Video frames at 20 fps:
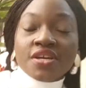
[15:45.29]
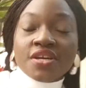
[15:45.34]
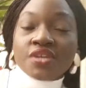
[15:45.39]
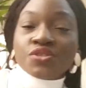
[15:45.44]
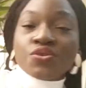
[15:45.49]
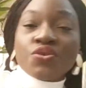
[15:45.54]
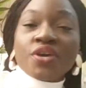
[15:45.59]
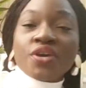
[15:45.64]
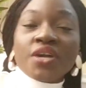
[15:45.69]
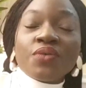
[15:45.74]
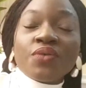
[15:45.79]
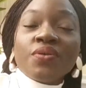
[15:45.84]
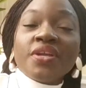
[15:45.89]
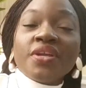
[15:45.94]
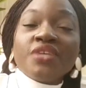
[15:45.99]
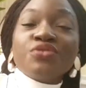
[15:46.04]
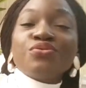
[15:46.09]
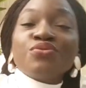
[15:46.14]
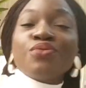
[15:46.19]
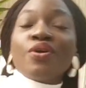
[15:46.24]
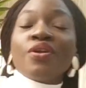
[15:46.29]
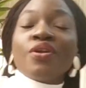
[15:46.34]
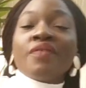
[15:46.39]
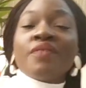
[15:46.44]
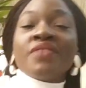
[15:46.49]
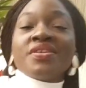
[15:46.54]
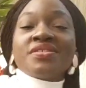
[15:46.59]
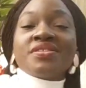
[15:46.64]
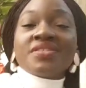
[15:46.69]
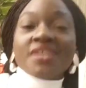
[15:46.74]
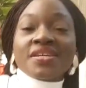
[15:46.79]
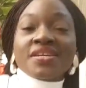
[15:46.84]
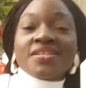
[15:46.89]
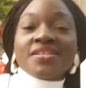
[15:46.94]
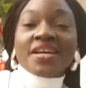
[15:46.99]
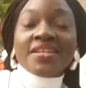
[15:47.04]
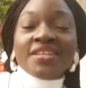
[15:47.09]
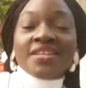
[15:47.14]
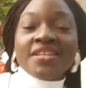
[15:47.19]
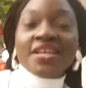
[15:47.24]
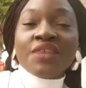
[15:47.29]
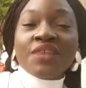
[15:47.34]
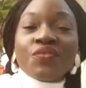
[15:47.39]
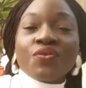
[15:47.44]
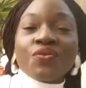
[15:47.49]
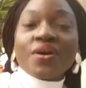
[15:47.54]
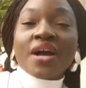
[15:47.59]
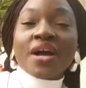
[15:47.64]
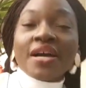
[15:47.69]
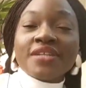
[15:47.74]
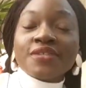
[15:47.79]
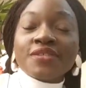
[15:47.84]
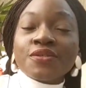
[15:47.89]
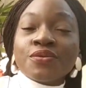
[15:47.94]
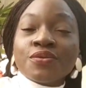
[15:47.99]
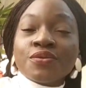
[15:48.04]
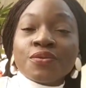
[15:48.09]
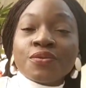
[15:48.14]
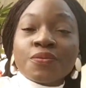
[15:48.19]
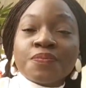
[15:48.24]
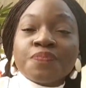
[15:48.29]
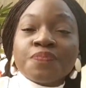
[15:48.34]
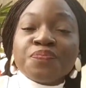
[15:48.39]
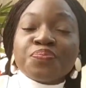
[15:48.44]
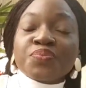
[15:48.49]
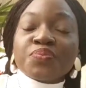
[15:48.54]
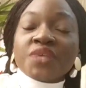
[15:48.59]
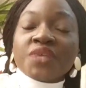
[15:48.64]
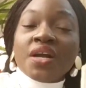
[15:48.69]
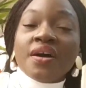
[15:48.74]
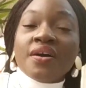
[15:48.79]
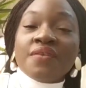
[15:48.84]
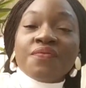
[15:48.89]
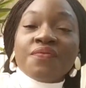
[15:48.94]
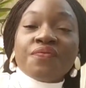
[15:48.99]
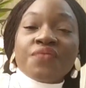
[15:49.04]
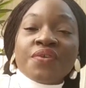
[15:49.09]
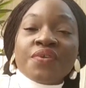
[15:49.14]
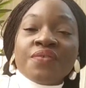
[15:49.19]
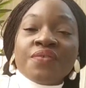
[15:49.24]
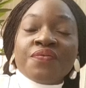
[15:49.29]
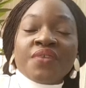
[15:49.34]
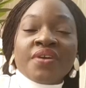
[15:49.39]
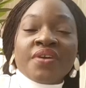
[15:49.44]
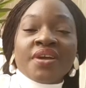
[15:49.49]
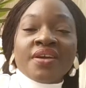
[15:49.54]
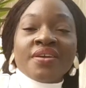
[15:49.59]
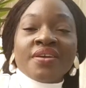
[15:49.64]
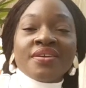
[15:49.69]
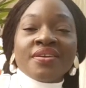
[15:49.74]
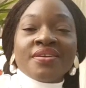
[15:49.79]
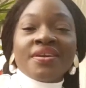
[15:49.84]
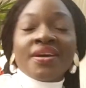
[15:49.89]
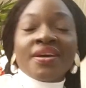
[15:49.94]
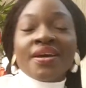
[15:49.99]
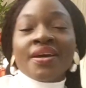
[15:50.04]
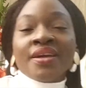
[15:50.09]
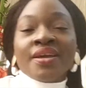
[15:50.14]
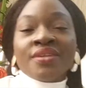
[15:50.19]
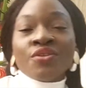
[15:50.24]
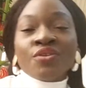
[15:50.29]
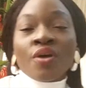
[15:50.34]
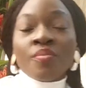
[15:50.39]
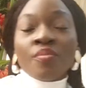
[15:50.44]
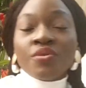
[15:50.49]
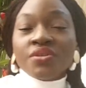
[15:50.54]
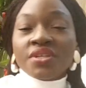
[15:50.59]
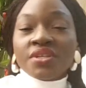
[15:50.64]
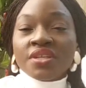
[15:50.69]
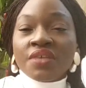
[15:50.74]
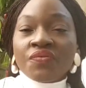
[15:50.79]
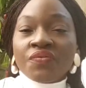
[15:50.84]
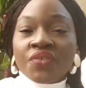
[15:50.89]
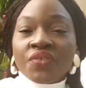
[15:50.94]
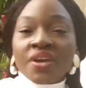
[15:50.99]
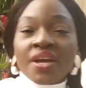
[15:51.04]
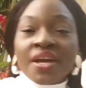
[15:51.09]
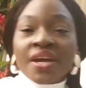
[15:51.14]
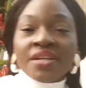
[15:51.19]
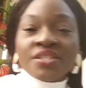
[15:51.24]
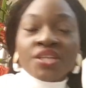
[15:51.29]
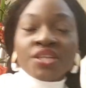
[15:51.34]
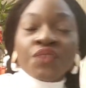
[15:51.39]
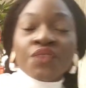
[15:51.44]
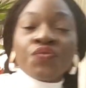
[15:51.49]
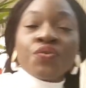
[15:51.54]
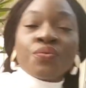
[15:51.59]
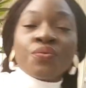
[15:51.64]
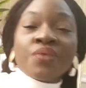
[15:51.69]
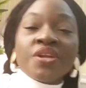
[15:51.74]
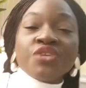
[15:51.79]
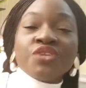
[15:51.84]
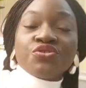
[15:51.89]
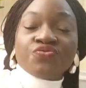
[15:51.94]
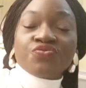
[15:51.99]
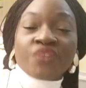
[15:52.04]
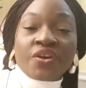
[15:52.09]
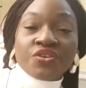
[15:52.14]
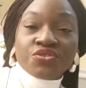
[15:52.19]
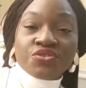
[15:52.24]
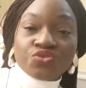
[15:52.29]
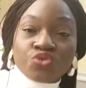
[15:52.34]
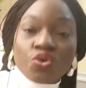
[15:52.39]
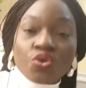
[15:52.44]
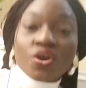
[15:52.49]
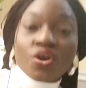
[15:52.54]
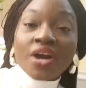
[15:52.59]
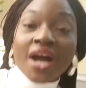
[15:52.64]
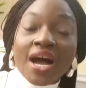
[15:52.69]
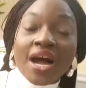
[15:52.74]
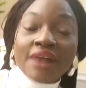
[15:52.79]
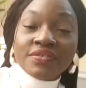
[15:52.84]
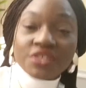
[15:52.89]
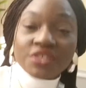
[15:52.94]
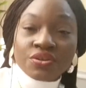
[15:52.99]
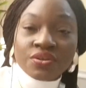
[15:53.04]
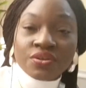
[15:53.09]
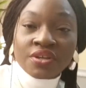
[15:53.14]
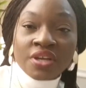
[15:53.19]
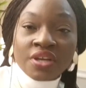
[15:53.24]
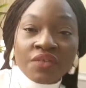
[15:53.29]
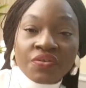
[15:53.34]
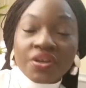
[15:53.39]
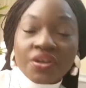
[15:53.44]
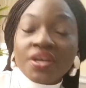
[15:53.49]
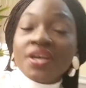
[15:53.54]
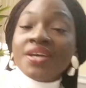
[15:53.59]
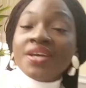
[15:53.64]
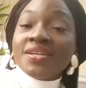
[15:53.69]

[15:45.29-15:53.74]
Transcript: So you can only do all of these things I did if you had, you know, a normal delivery, and if you're really very strong after your delivery.